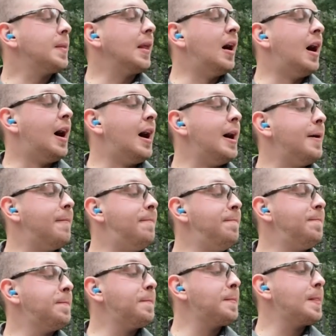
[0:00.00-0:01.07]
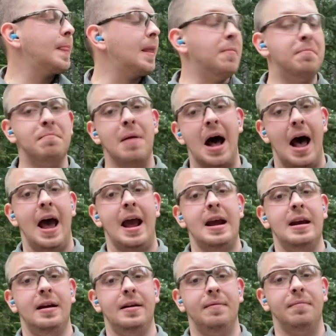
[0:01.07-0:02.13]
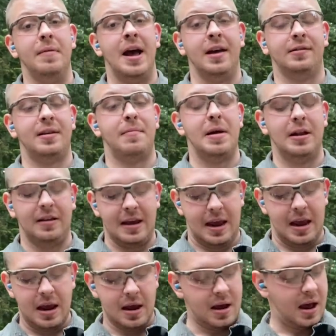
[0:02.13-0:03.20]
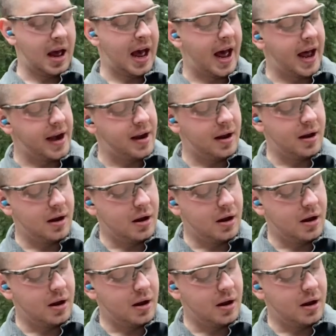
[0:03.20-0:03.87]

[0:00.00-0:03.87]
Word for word: Uh, my SMLE had